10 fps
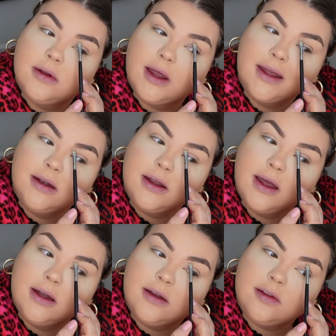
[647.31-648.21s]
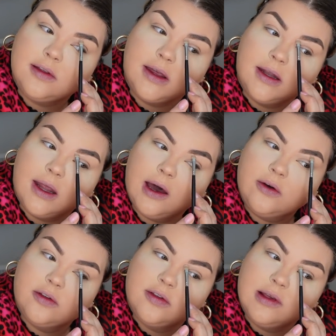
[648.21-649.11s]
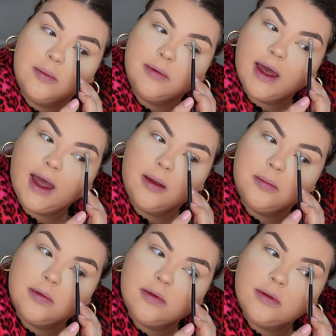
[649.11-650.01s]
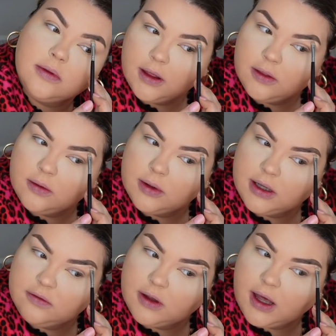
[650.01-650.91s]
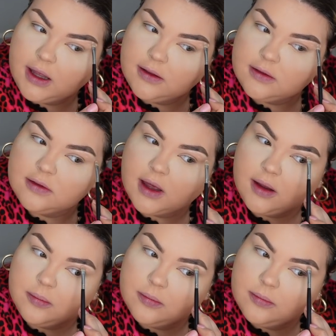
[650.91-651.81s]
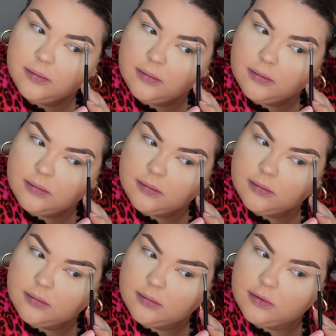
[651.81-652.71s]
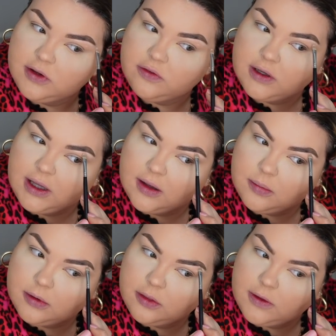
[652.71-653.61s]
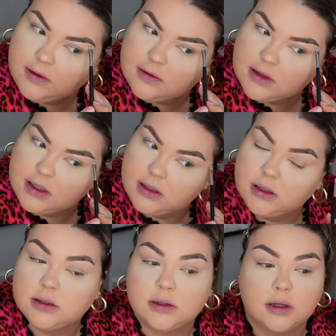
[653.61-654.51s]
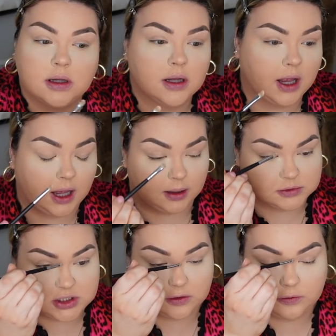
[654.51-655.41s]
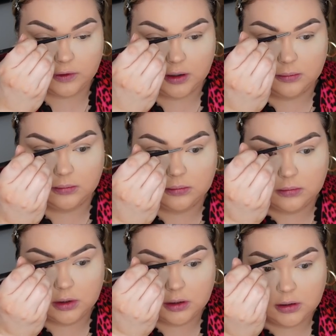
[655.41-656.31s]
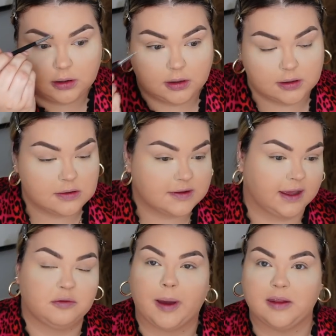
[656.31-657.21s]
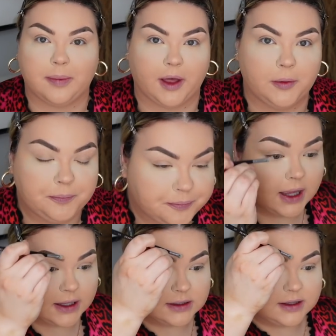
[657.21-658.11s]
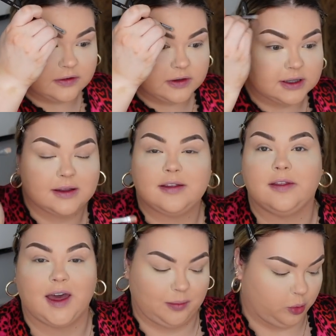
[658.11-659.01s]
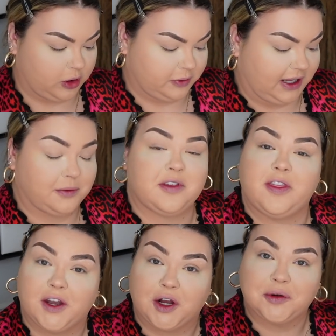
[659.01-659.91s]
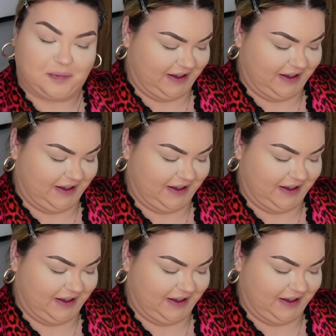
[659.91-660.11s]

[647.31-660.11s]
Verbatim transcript: I can kind of see it now sometimes. The other one I've got is um, Tiffani Amber Thiessen. Um, she's from Saved by the Bell. I could definitely see that more when I was thinner,